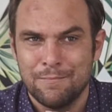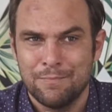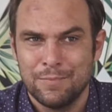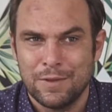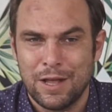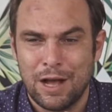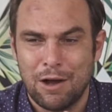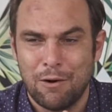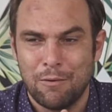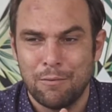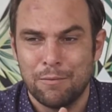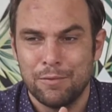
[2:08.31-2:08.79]

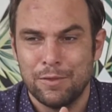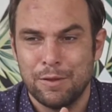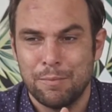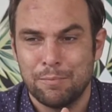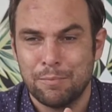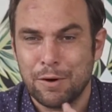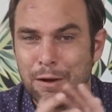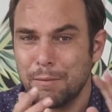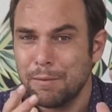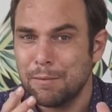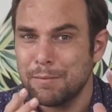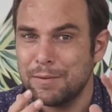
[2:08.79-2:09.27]
Now, the
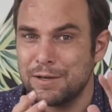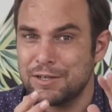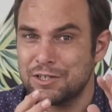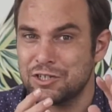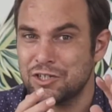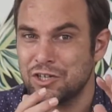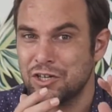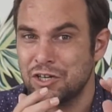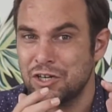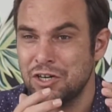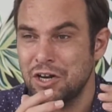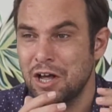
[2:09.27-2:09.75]
problem
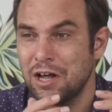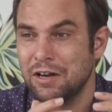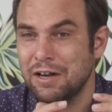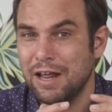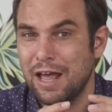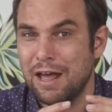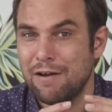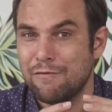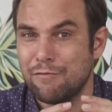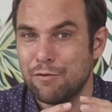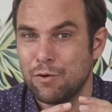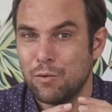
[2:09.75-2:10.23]
is not
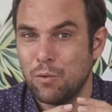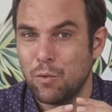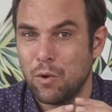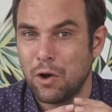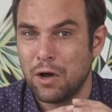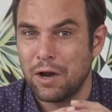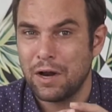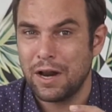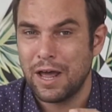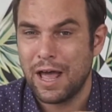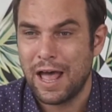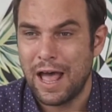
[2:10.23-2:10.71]

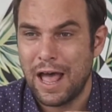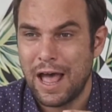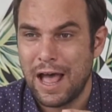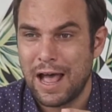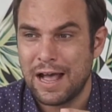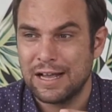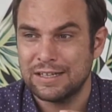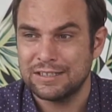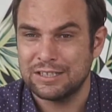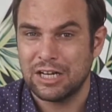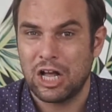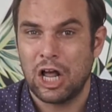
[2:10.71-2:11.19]
everyone
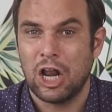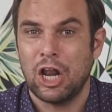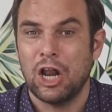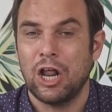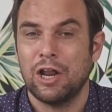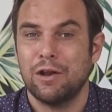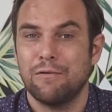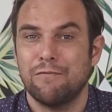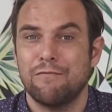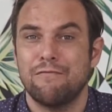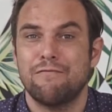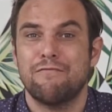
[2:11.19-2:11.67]
has a
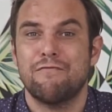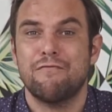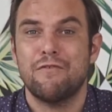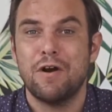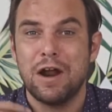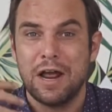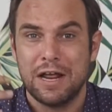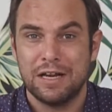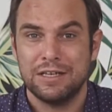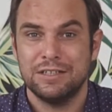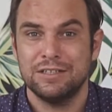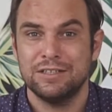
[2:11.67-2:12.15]
lot of
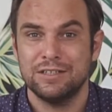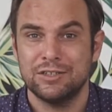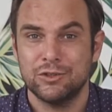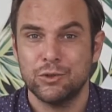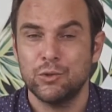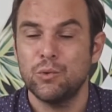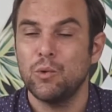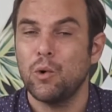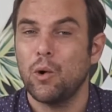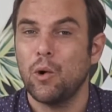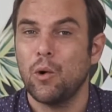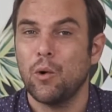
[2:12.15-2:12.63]
friends
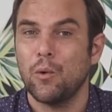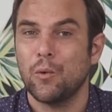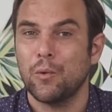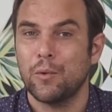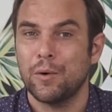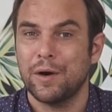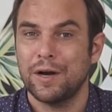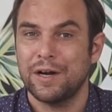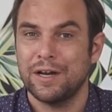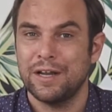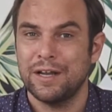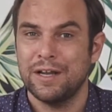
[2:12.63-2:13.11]
who
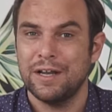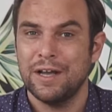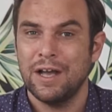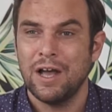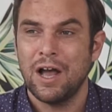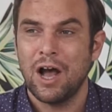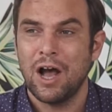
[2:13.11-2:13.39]
already